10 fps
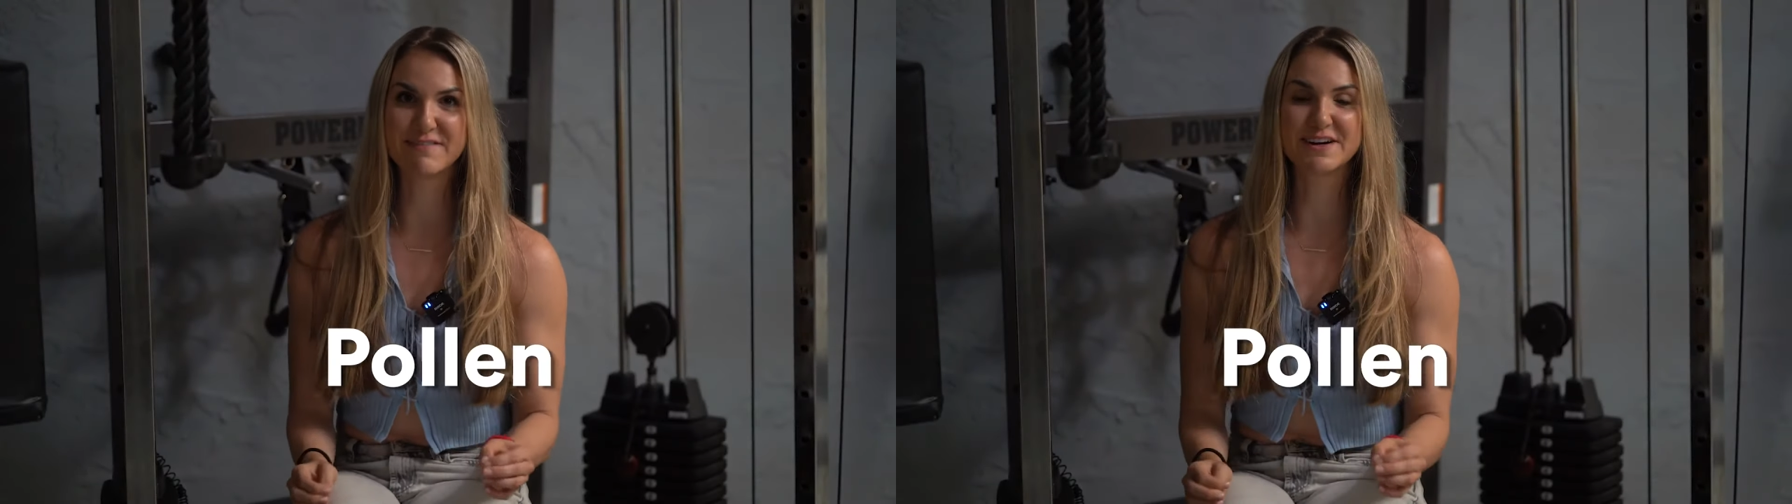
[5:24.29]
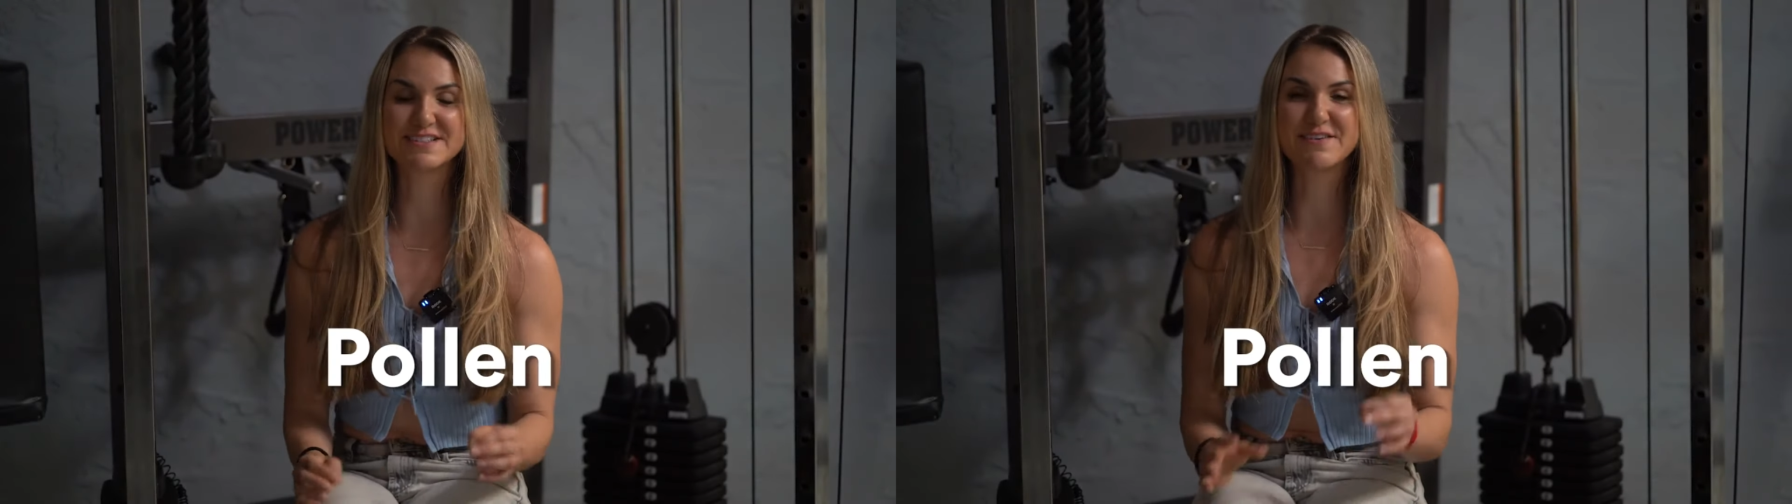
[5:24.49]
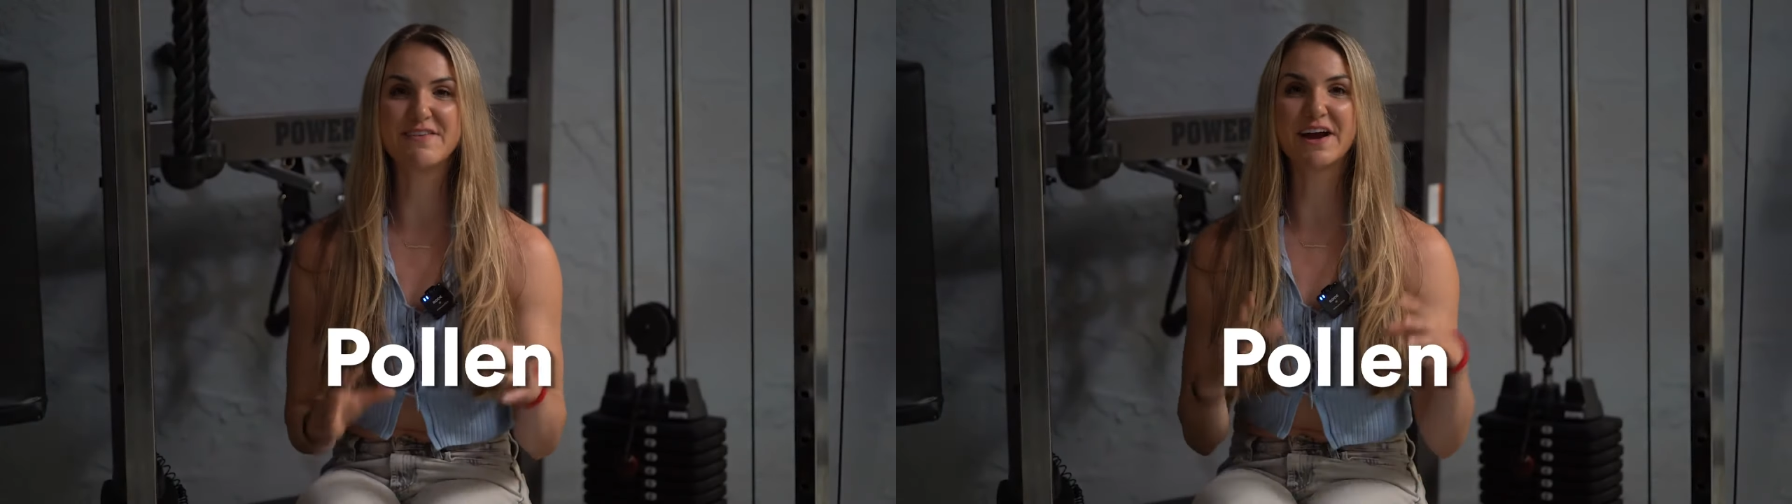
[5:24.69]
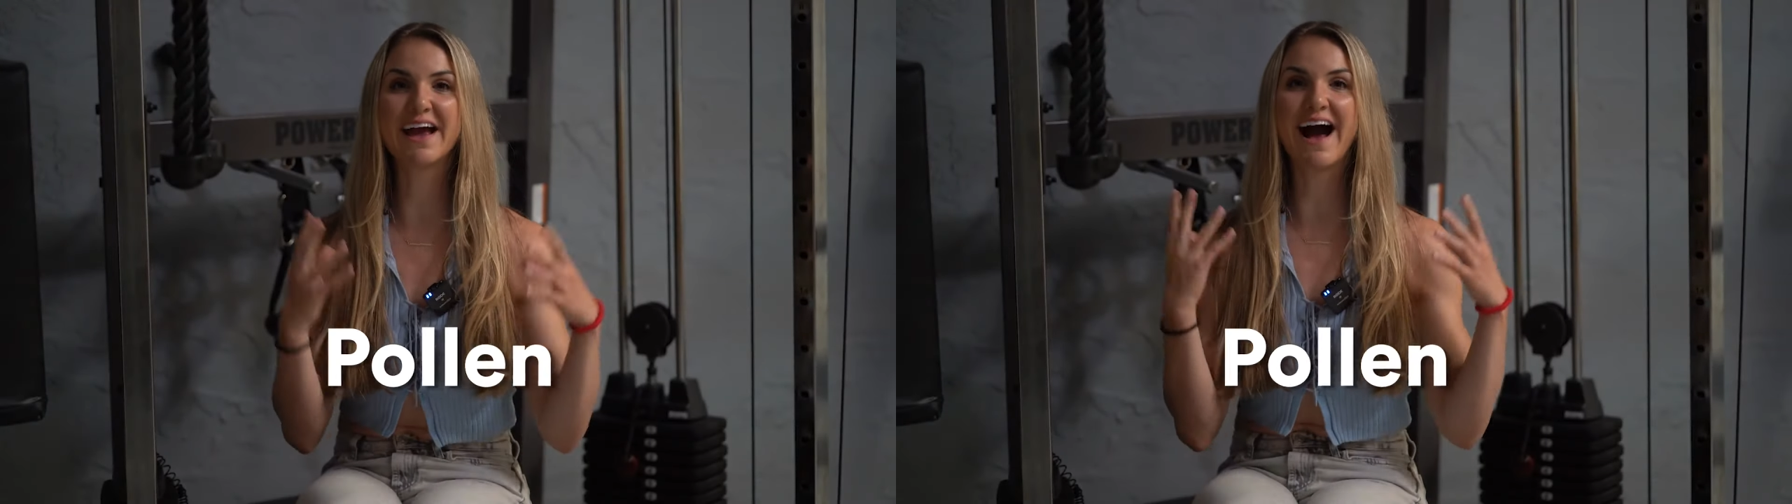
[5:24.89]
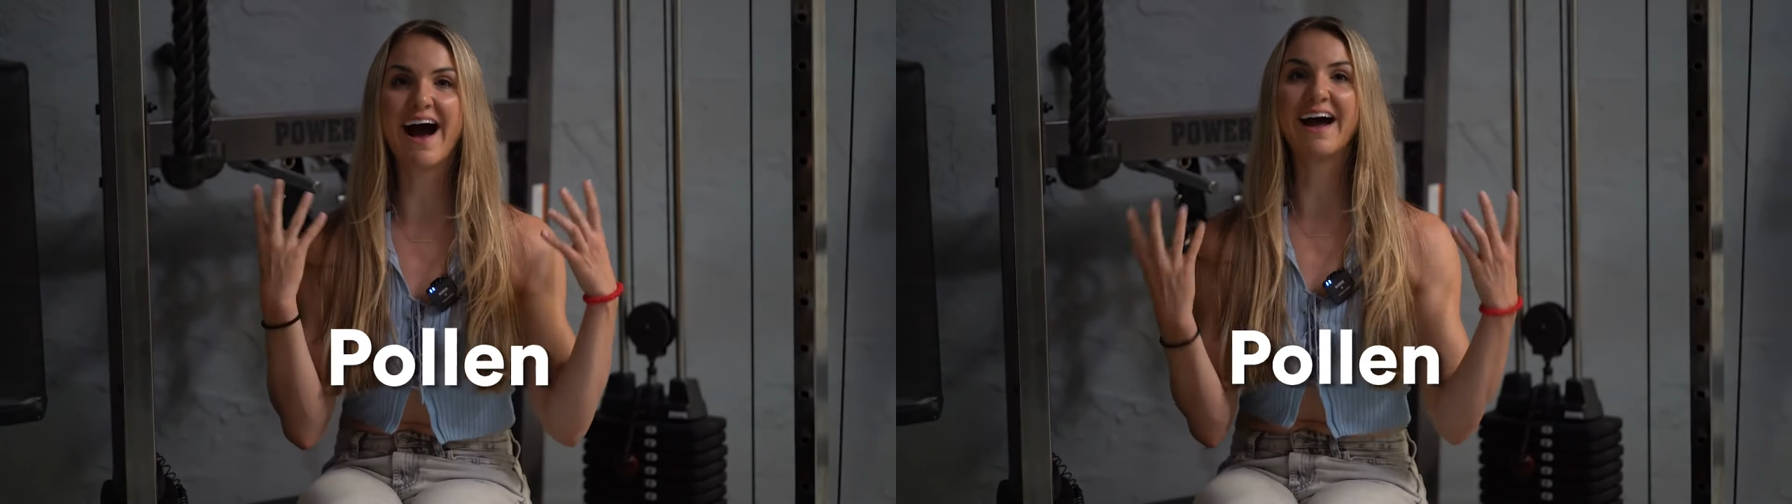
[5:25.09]
If there is a
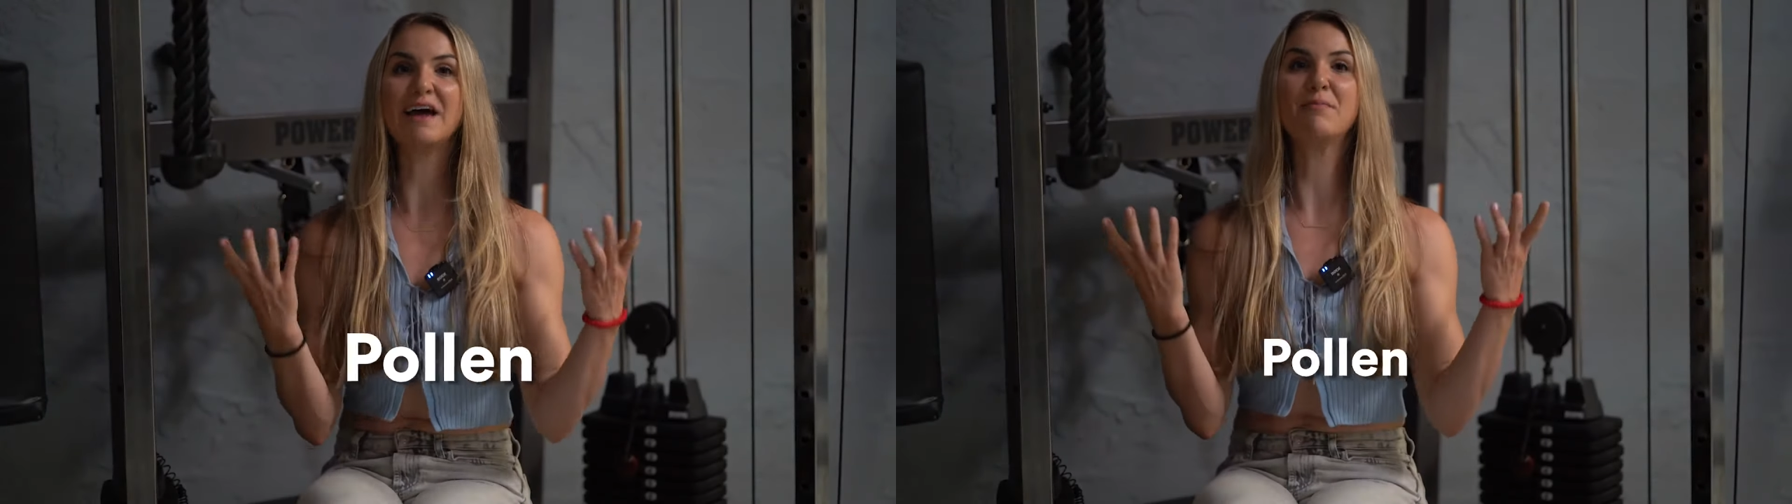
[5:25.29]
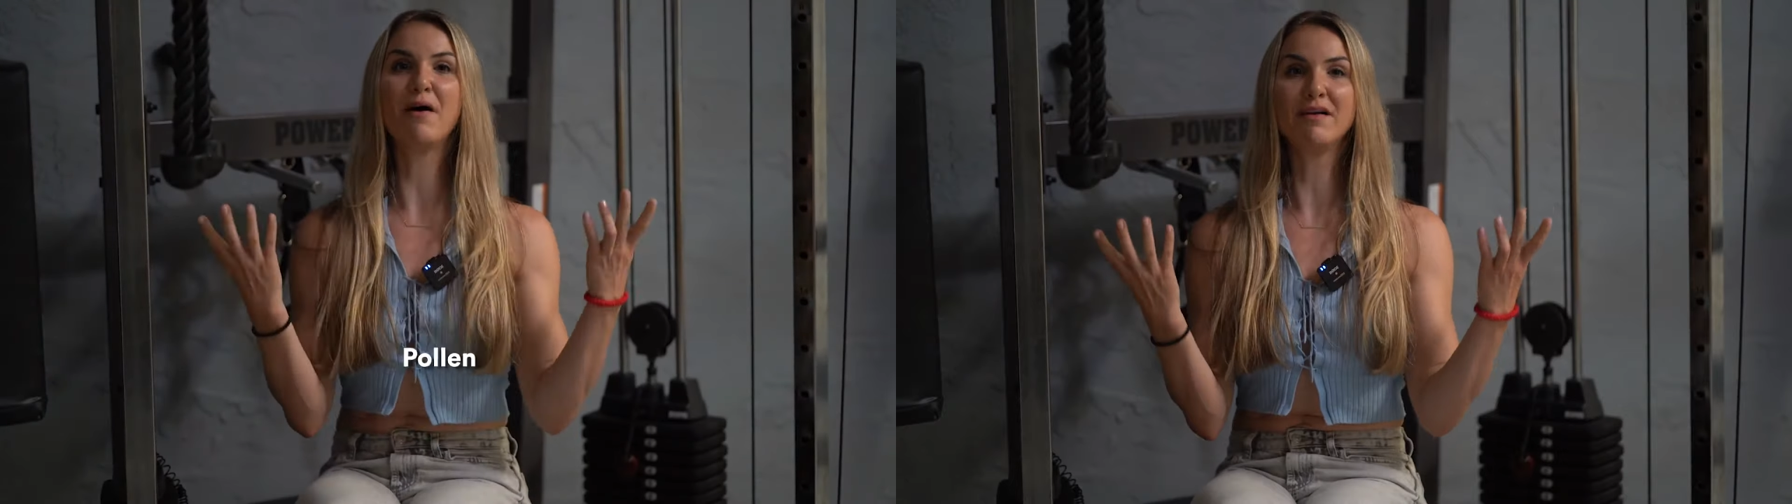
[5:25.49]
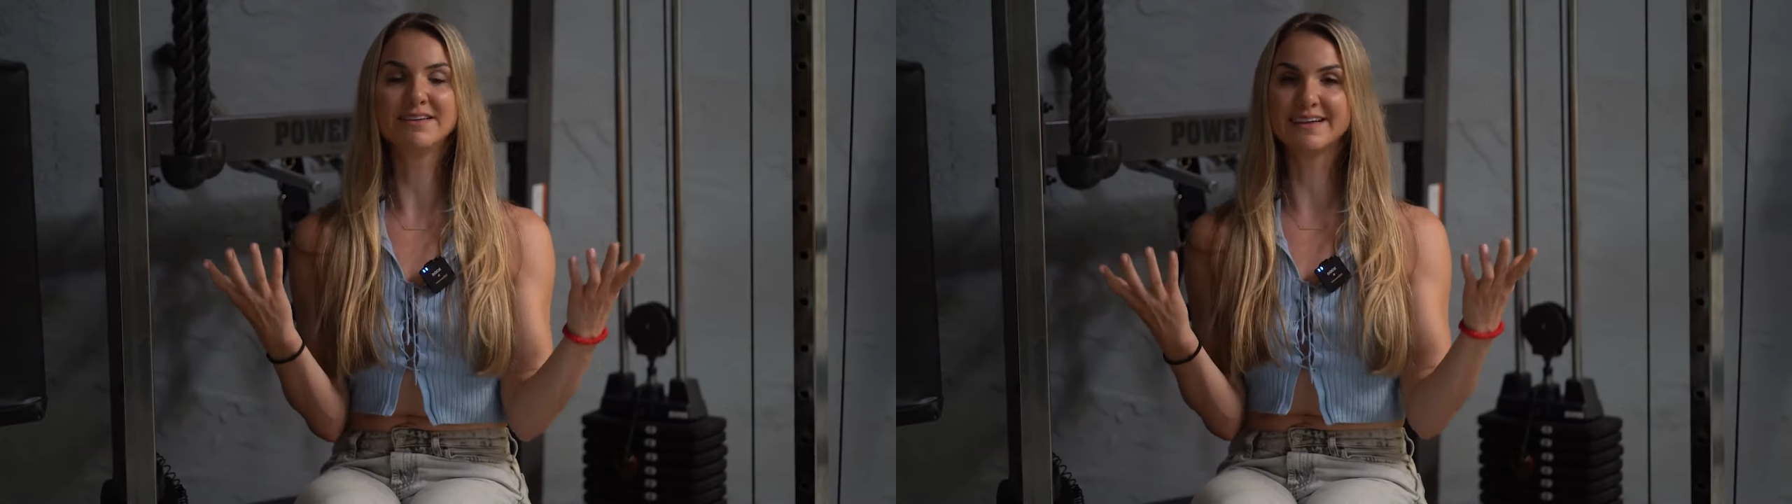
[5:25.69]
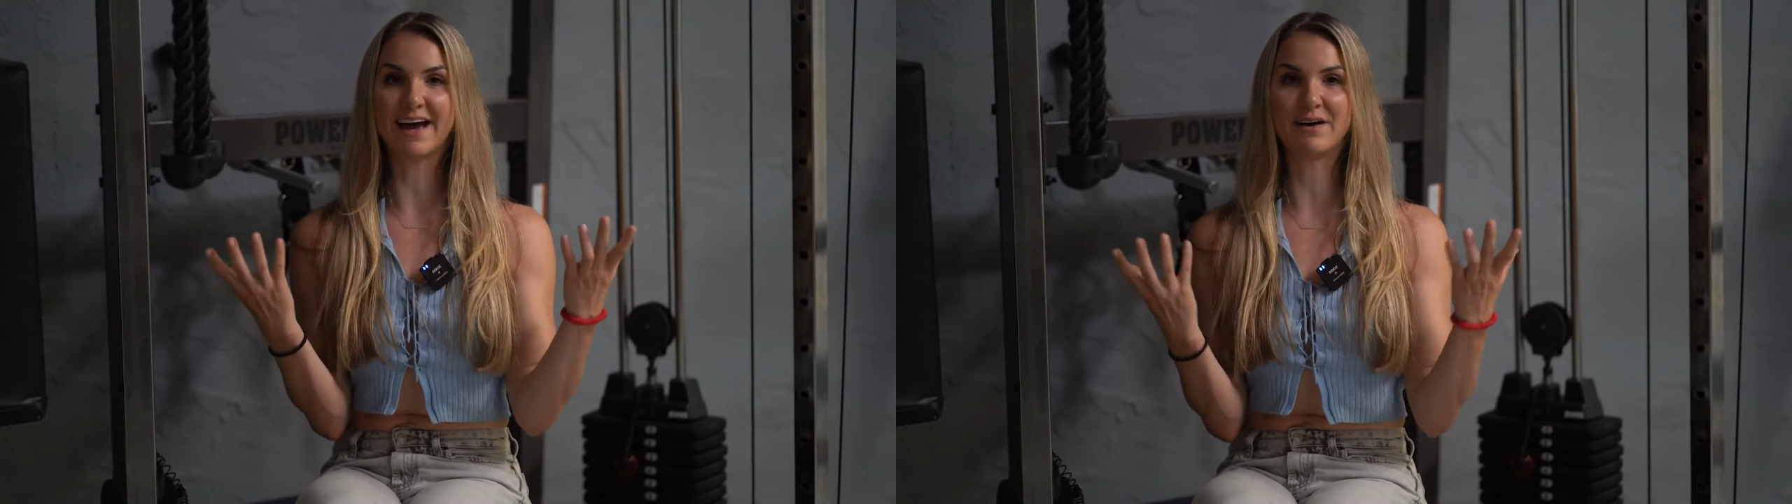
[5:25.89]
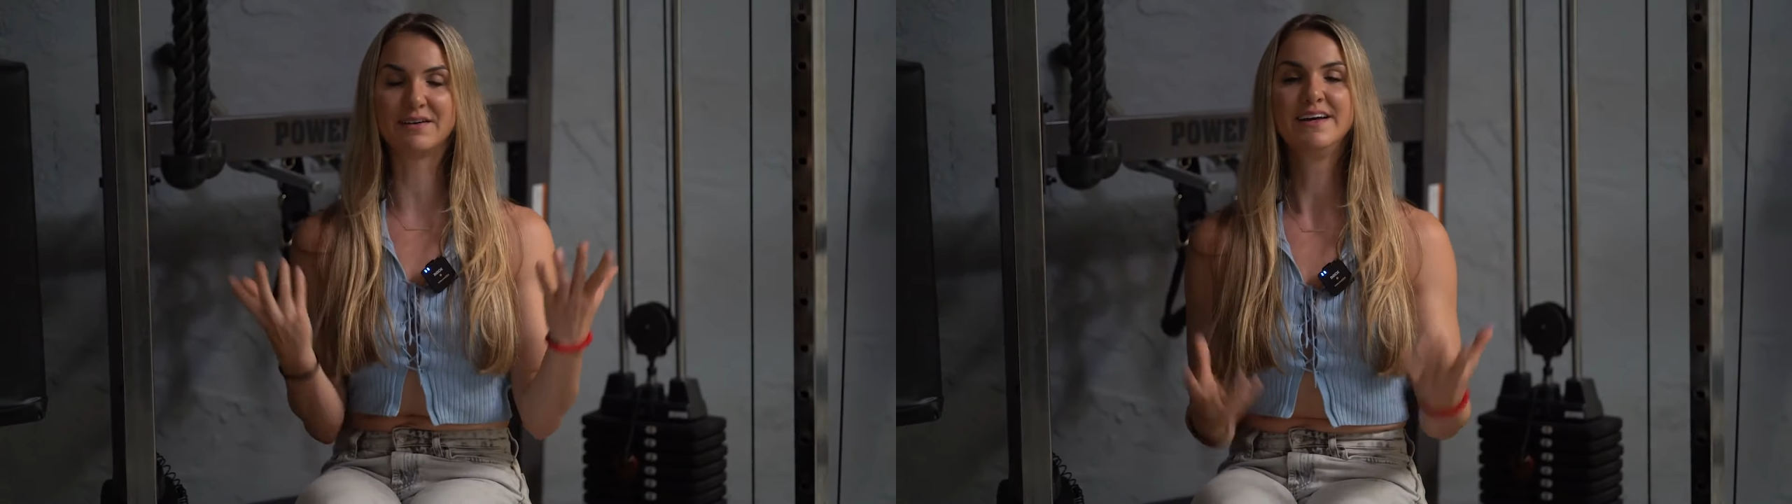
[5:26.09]
very high pollen
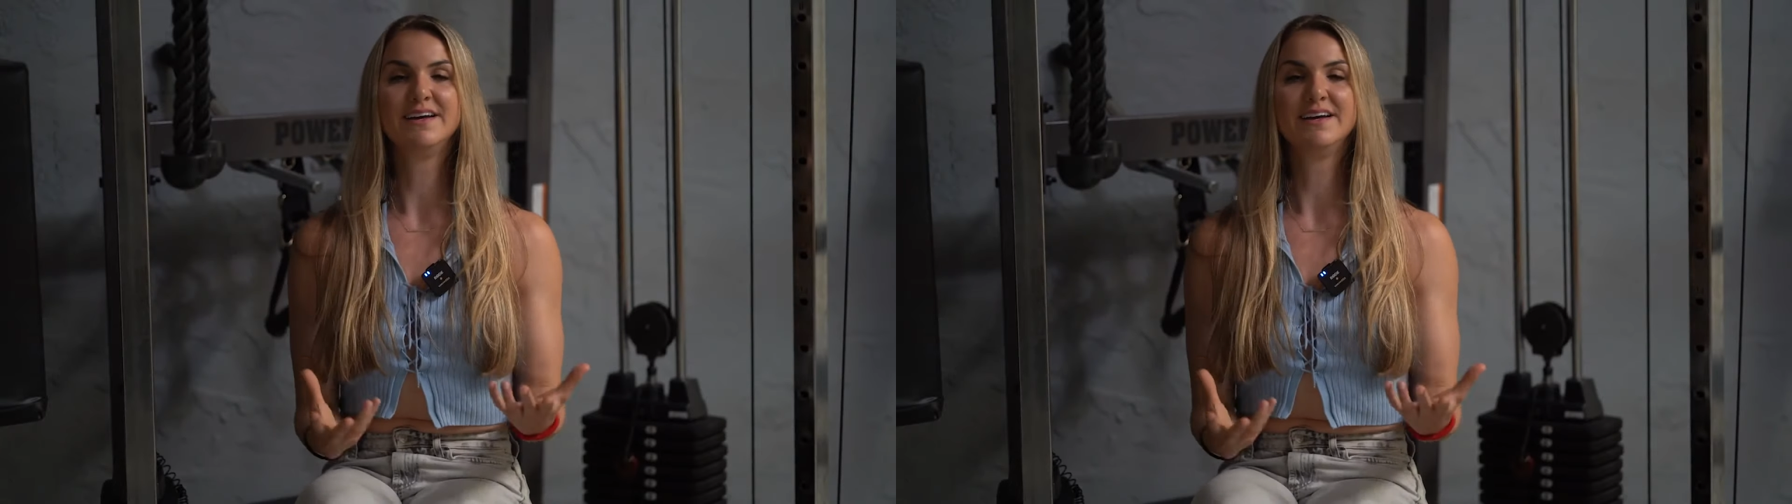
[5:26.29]
count,